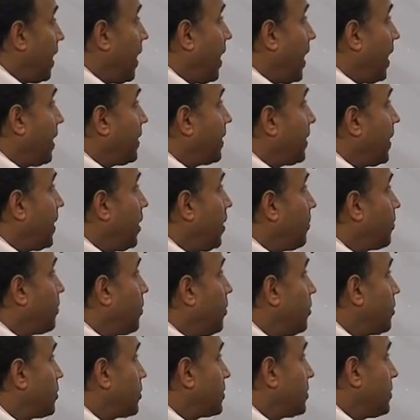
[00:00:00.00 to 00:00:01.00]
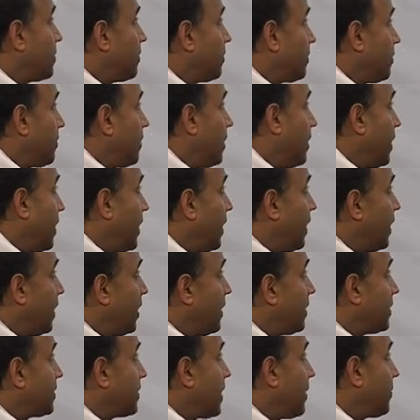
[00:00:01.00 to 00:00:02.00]
and then of course,
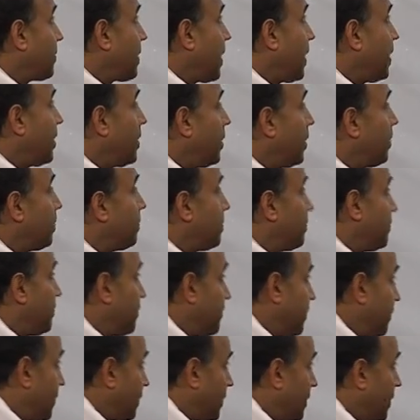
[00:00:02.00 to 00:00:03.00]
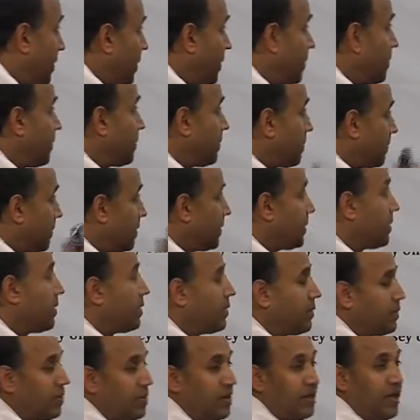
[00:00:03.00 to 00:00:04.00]
uh, some kind of
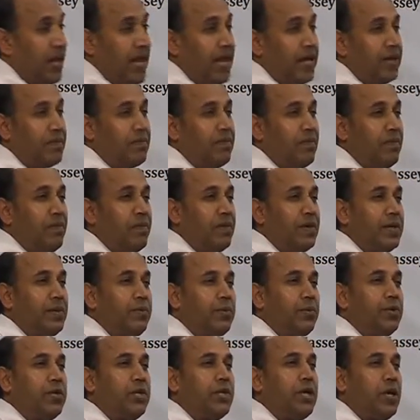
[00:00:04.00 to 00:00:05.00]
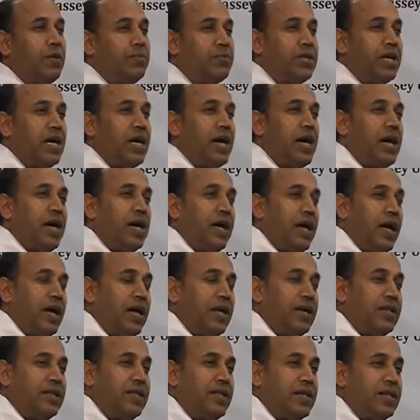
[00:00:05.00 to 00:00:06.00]
like if you think of the,
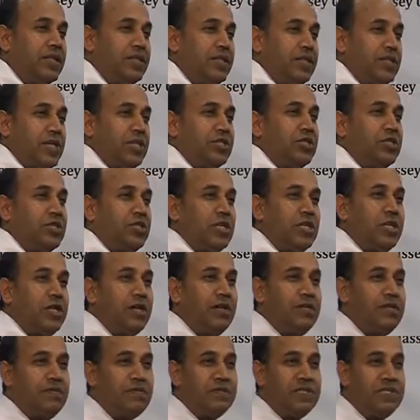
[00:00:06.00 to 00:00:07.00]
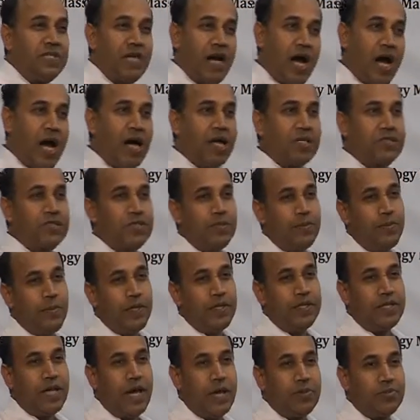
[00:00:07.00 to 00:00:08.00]
the research on the drugs,
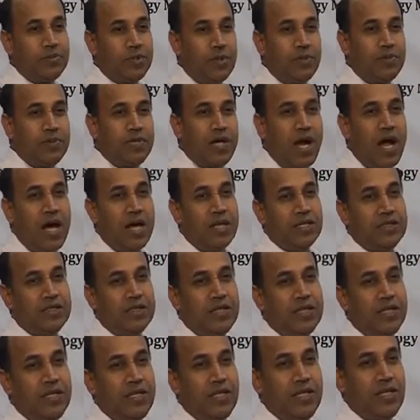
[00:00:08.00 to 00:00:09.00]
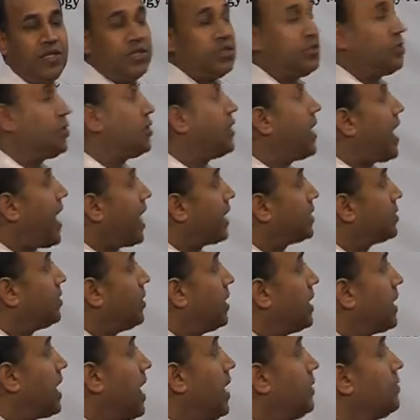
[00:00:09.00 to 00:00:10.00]
different types of drugs. So, they
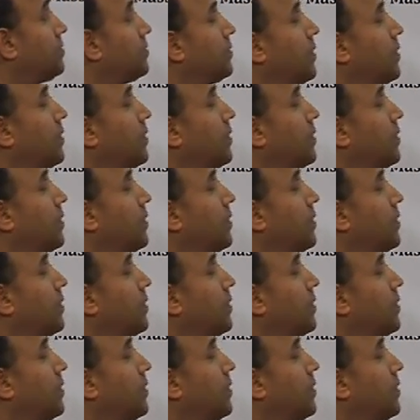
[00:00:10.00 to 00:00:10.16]
actually comes